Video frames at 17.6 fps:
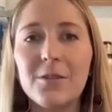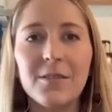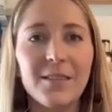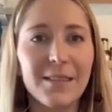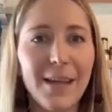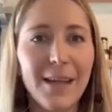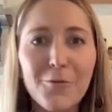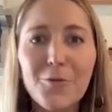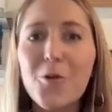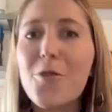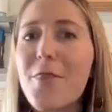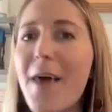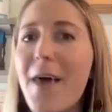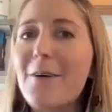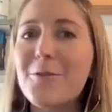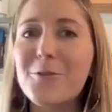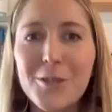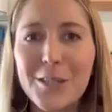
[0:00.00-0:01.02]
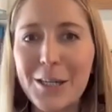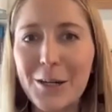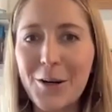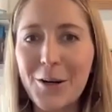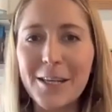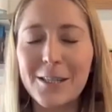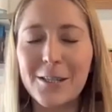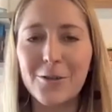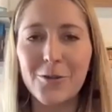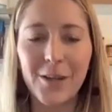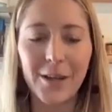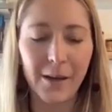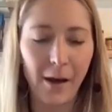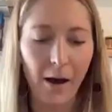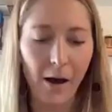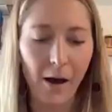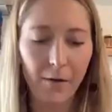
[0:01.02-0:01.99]
several thousand year
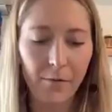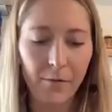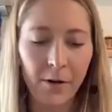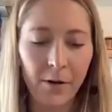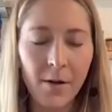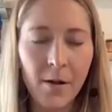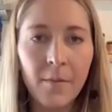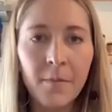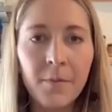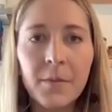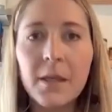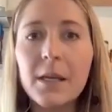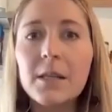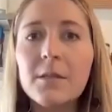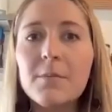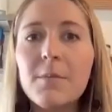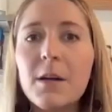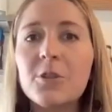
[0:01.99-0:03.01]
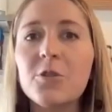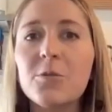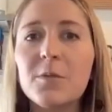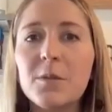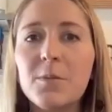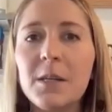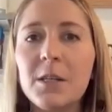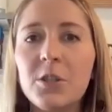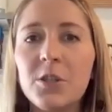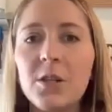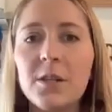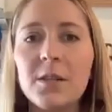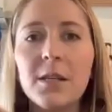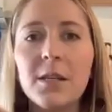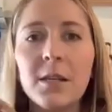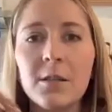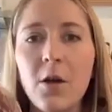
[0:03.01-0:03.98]
history of these mushroom
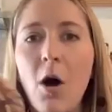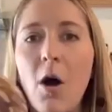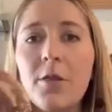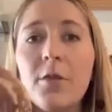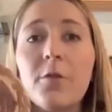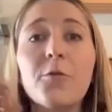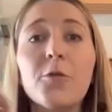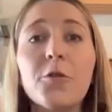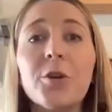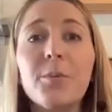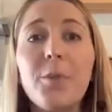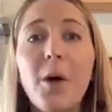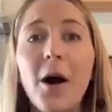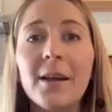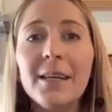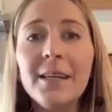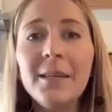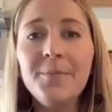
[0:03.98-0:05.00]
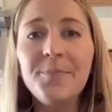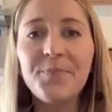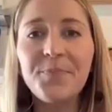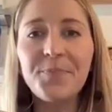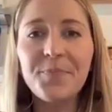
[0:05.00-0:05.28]
species is on the fruiting body.